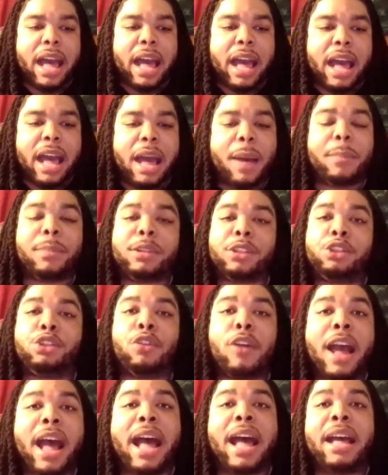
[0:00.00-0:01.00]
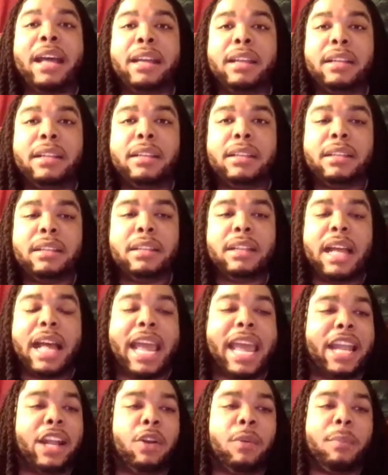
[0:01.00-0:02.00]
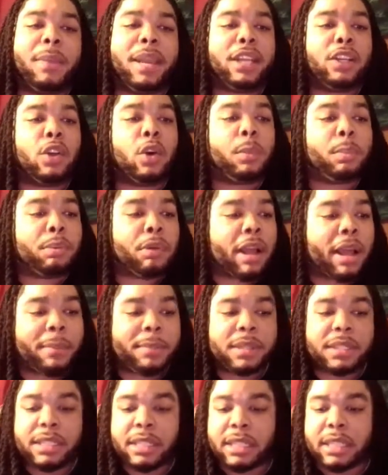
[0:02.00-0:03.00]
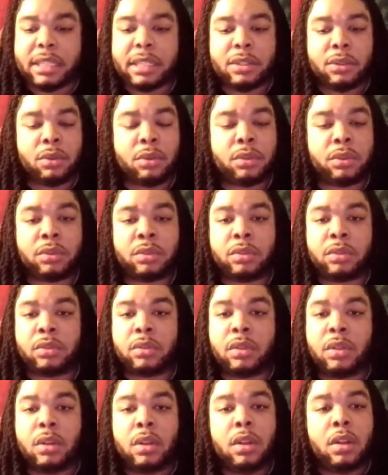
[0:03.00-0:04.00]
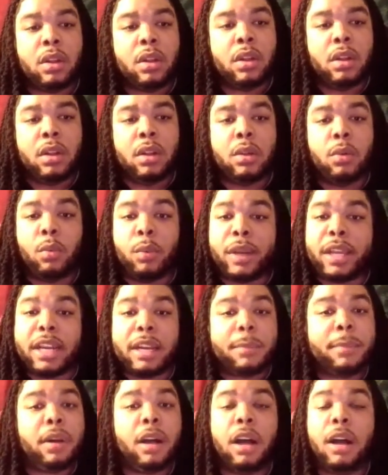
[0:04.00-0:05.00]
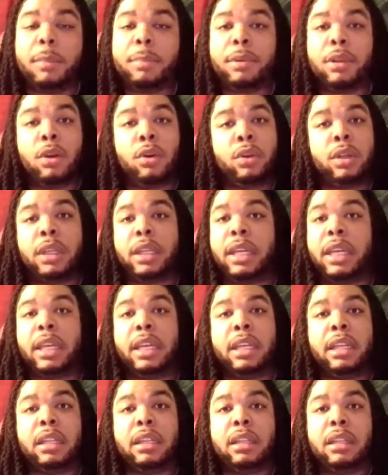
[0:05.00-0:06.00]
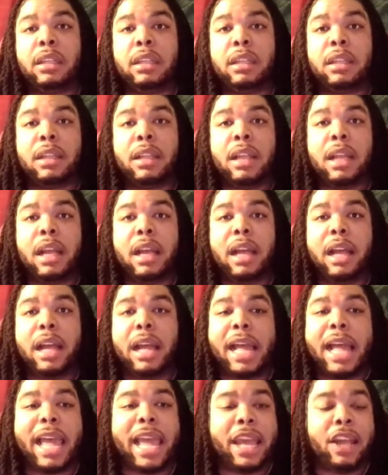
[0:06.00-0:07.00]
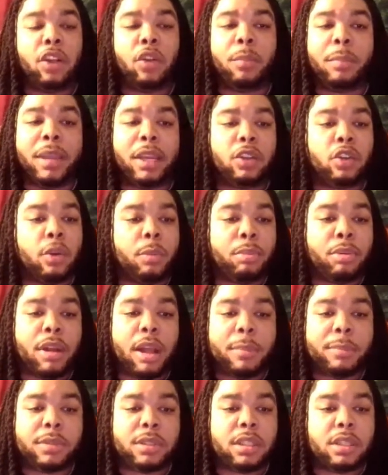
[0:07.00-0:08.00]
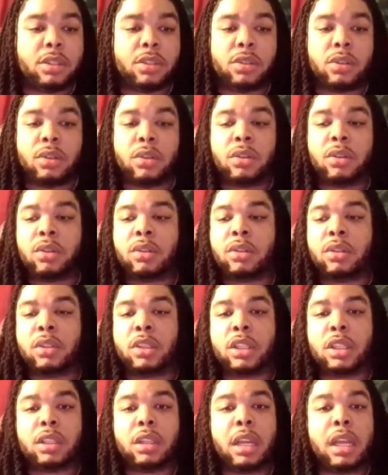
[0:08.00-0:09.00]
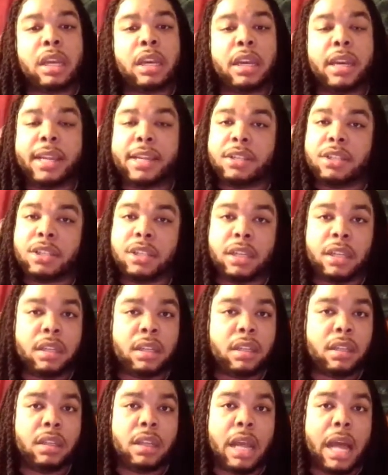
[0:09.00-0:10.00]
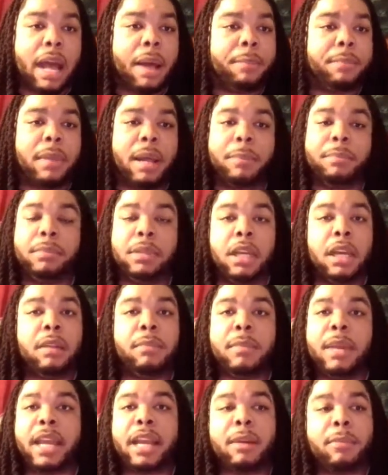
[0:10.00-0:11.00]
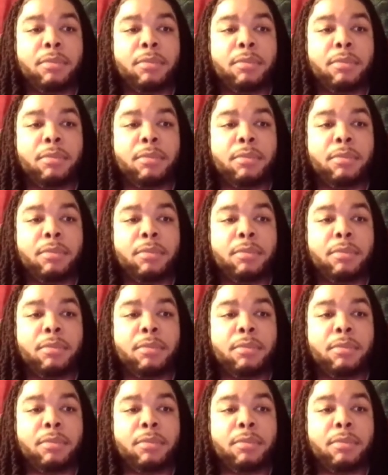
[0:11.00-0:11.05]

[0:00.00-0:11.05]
I'm going to try. I ain't going to make no promises on when I'm going to upload again. I ain't going to make no promises on none of that shit. I'm done making